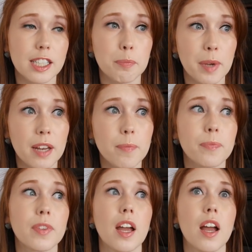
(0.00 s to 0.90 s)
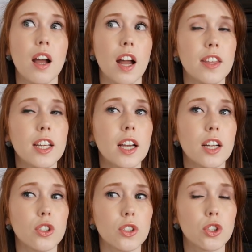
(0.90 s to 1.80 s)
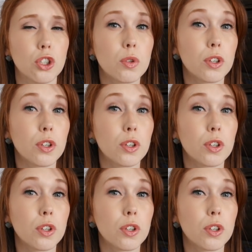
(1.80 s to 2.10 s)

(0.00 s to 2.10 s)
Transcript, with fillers: It's been, I think, 2